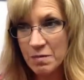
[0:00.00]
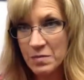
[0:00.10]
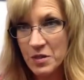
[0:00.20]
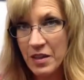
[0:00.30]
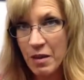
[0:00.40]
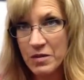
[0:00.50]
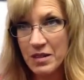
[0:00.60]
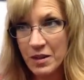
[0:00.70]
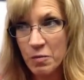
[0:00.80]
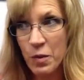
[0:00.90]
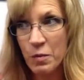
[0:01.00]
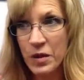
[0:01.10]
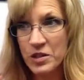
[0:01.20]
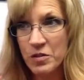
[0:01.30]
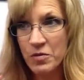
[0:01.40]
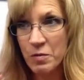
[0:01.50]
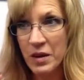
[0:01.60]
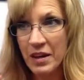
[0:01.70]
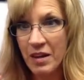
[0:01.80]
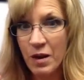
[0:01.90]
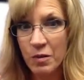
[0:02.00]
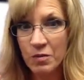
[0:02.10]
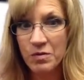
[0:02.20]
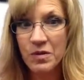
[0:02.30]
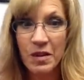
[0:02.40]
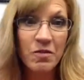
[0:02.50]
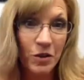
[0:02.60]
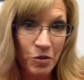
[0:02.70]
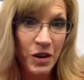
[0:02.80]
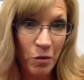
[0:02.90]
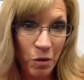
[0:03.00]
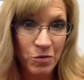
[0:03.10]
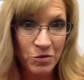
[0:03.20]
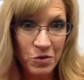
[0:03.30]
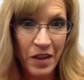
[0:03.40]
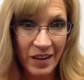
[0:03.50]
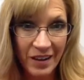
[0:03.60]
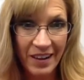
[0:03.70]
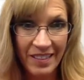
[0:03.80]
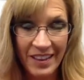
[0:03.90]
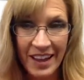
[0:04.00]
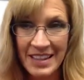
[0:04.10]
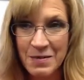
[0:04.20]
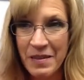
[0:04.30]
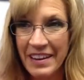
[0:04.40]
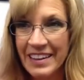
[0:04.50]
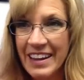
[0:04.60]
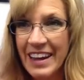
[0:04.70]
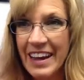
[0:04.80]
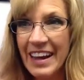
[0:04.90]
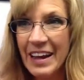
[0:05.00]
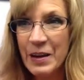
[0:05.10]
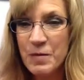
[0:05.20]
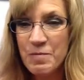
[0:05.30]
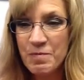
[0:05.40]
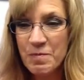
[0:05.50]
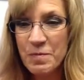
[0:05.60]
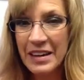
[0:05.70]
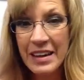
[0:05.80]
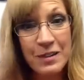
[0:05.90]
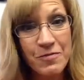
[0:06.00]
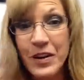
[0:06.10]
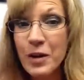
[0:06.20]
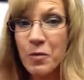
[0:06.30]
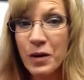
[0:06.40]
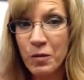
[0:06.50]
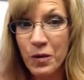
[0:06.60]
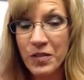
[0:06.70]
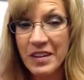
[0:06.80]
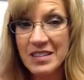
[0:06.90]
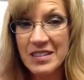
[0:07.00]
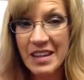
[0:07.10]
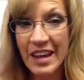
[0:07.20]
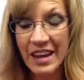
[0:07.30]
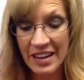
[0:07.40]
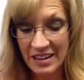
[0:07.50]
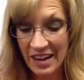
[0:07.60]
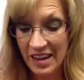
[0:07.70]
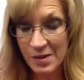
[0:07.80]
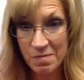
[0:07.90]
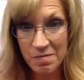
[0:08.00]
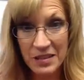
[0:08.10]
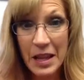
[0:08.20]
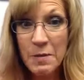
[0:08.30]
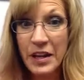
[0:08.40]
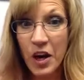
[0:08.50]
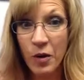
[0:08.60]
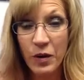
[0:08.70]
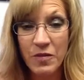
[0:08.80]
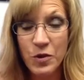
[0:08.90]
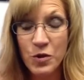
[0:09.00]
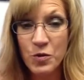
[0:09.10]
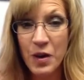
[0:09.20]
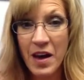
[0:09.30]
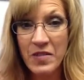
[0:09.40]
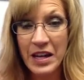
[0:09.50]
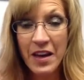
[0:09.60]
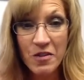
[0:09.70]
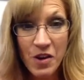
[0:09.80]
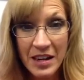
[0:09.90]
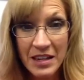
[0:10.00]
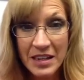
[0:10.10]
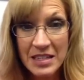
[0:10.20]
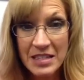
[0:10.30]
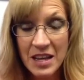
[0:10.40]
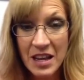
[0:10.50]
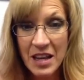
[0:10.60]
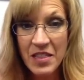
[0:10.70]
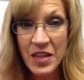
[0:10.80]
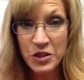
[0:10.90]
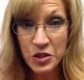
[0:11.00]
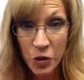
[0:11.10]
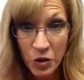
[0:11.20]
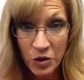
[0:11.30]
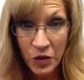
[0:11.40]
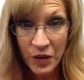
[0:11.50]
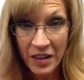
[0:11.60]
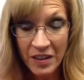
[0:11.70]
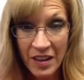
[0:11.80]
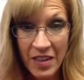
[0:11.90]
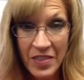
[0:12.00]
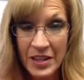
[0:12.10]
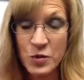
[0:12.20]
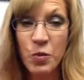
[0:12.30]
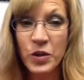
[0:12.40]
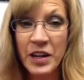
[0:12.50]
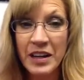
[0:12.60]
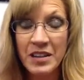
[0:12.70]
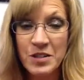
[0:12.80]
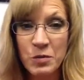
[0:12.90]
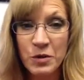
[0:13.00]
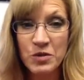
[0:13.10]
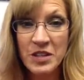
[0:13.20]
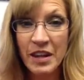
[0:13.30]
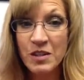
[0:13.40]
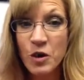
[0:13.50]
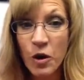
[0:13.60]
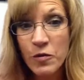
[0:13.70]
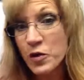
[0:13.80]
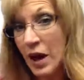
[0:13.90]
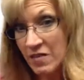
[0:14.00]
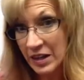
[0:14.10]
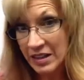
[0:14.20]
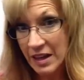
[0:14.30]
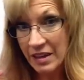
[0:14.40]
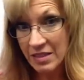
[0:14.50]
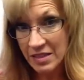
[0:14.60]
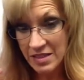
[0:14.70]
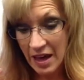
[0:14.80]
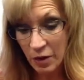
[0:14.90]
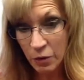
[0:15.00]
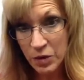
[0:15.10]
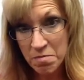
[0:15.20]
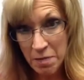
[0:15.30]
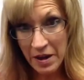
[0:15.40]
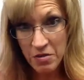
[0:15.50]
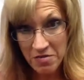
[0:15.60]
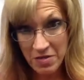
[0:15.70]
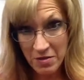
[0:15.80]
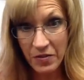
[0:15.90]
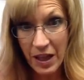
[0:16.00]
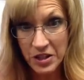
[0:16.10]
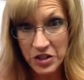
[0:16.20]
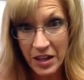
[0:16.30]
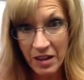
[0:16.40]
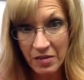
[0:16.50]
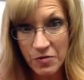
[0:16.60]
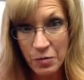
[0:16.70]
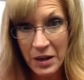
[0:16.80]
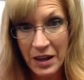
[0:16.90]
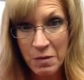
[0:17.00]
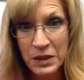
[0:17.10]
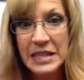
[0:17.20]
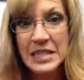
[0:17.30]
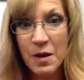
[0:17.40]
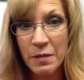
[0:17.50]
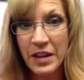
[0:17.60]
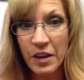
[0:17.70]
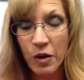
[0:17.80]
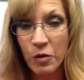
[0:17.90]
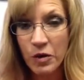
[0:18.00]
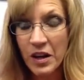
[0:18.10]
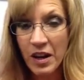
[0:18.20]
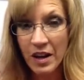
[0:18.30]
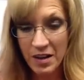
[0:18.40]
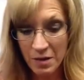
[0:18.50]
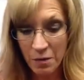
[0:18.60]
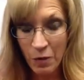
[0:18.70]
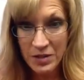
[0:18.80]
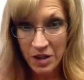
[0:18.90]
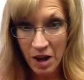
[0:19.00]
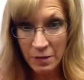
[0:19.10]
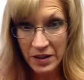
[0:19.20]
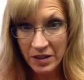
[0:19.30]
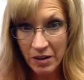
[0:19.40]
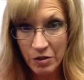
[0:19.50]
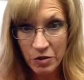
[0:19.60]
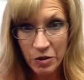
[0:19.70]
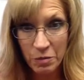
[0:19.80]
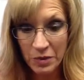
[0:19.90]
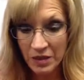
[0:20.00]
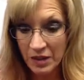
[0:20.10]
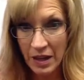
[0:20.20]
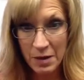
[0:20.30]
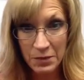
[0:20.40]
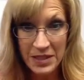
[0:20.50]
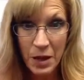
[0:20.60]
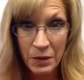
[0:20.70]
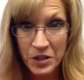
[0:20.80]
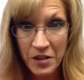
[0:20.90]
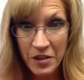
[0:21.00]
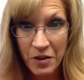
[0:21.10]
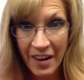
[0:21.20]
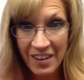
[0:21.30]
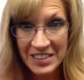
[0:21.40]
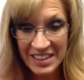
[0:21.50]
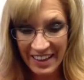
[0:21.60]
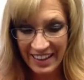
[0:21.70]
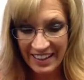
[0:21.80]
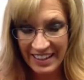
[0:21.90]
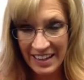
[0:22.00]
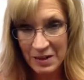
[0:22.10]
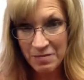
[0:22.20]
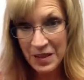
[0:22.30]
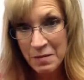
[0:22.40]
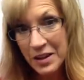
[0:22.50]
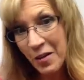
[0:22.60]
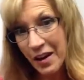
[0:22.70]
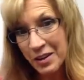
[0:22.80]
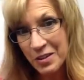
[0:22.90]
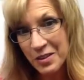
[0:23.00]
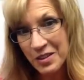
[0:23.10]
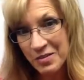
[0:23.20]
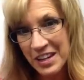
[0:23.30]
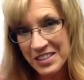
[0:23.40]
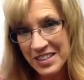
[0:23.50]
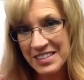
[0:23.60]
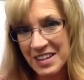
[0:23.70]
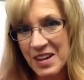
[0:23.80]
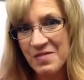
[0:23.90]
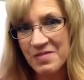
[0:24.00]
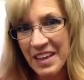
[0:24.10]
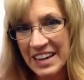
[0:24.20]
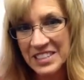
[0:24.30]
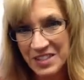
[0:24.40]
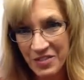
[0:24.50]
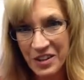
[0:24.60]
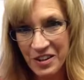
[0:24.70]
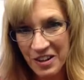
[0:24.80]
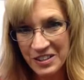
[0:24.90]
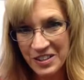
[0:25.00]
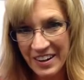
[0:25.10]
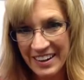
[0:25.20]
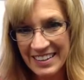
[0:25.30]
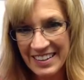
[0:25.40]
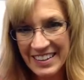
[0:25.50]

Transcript: So that was a little more pressure for me. I learned I won't do that again at the last minute. But it's very well worth it. And let me know if you have any other ideas that you're doing that's working to boost sales, or if you have anything that would better the flash sale for me, please let me know. Always comment in our group. Let's help each other out, and let me know how you do with your flash sales. I'm anxious for you to all try it.